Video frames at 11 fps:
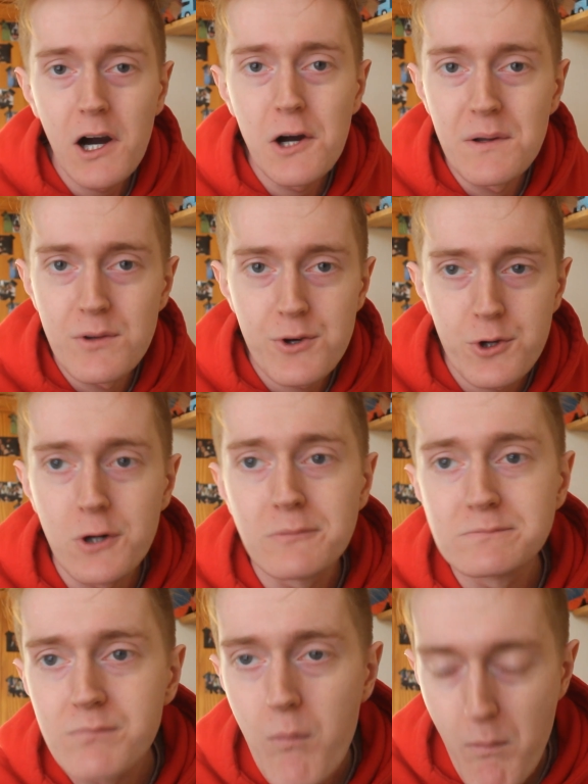ho in the door.
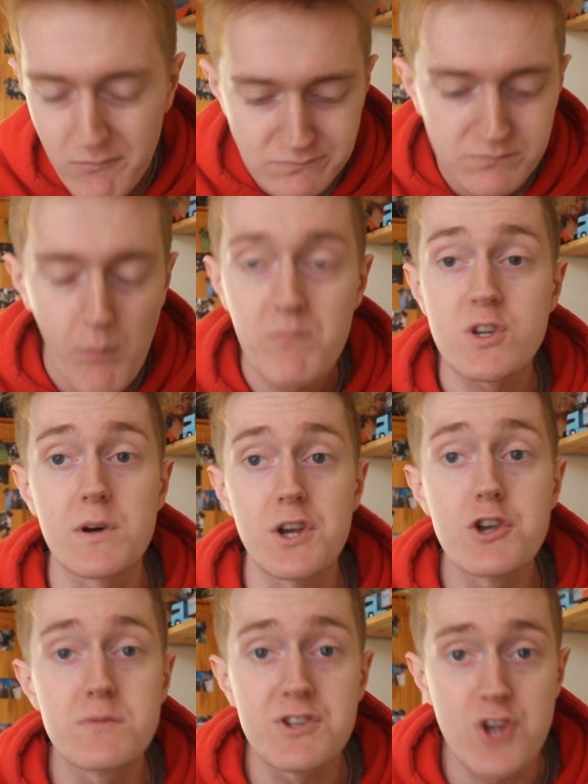So it
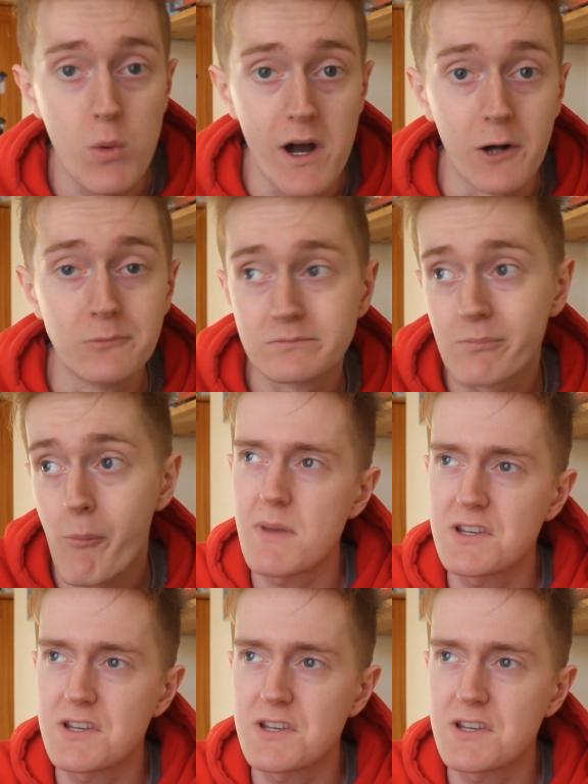knows me so well. This video is